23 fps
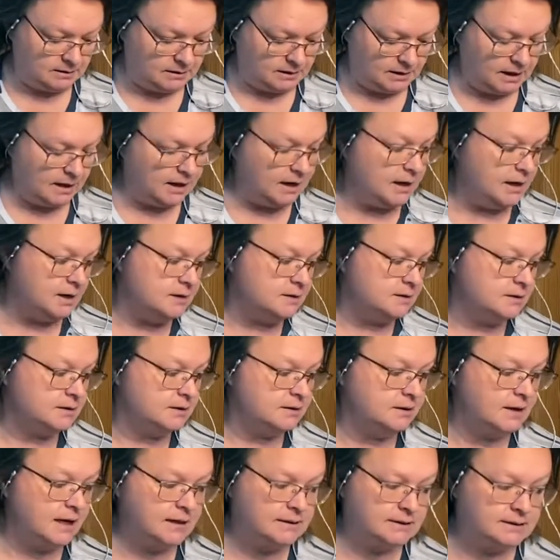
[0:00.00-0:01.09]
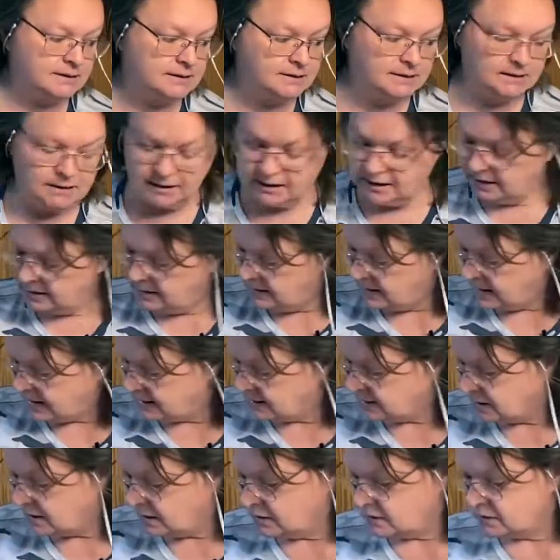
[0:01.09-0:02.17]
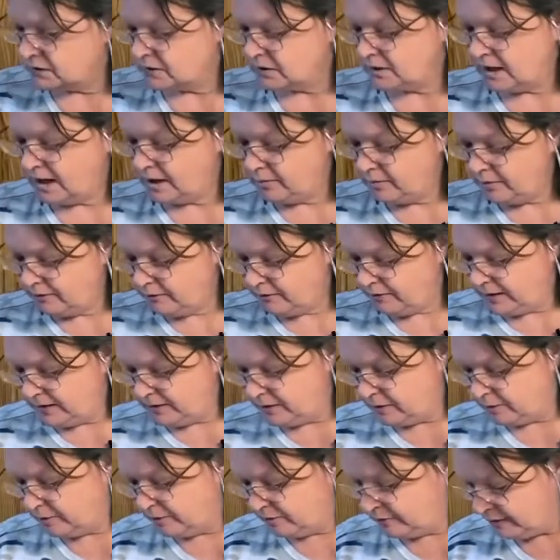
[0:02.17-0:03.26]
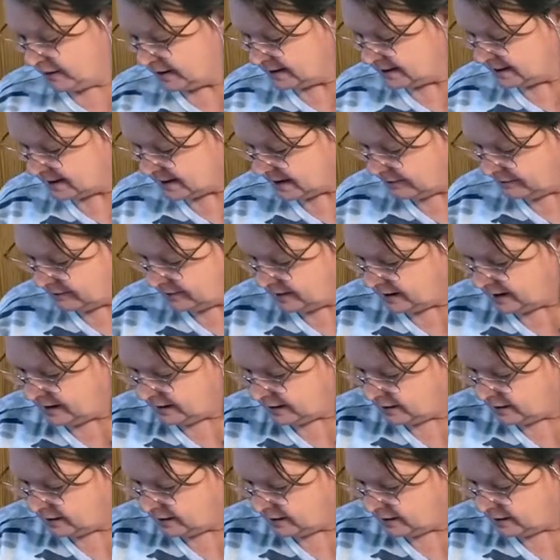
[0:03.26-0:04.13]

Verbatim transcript: And that's that's all. So that'll be fun. There'll be fun stuff in there to